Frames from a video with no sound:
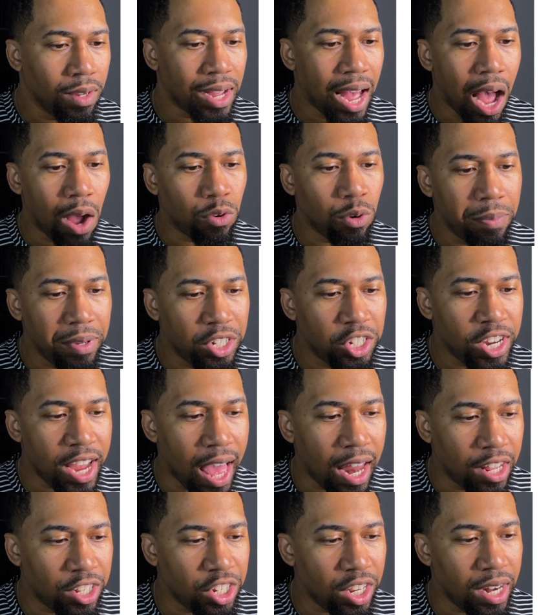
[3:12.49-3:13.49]
I will be
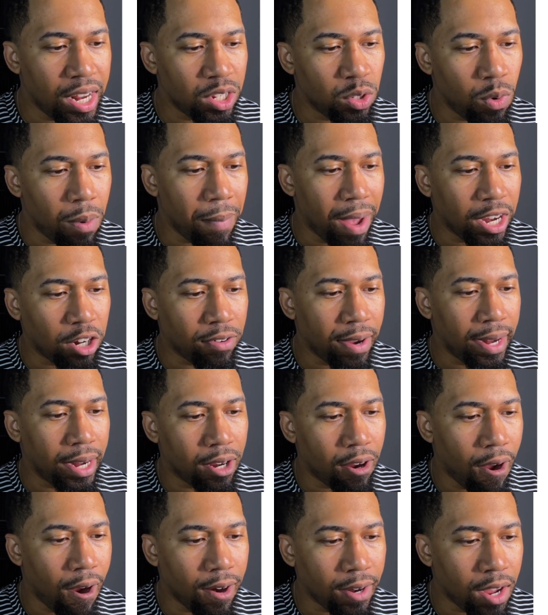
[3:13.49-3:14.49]
challenging this with my credit
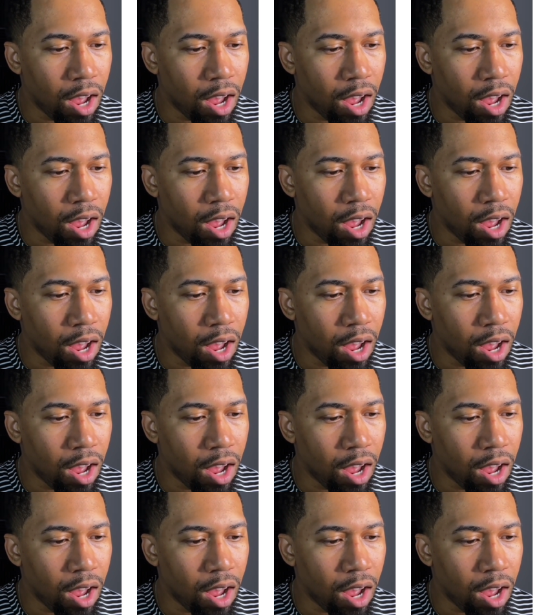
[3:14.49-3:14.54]
card